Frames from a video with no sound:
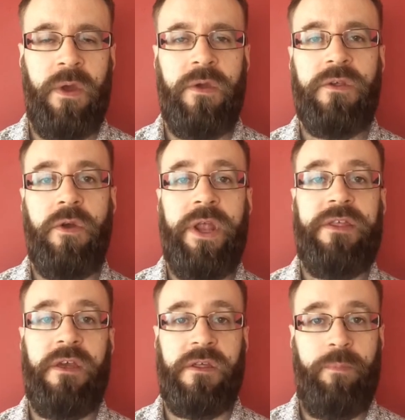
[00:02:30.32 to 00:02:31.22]
So
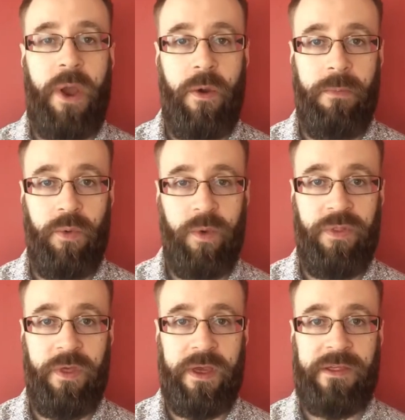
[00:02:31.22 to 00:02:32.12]
let's experiment
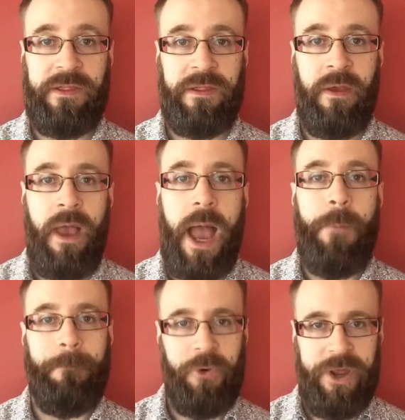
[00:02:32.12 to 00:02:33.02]
with this
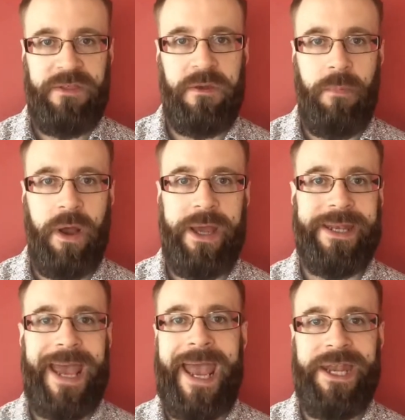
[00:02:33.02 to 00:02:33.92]
and bring to mind
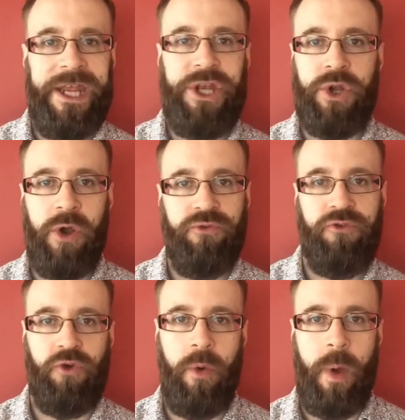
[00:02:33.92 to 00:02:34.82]
any
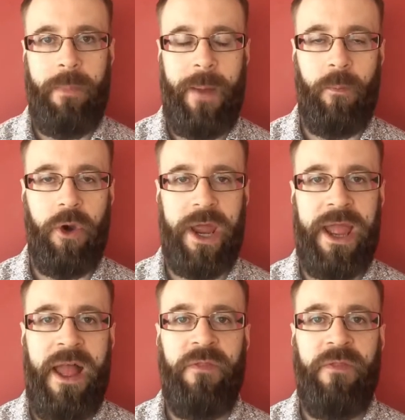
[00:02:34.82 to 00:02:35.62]
non-trauma memory.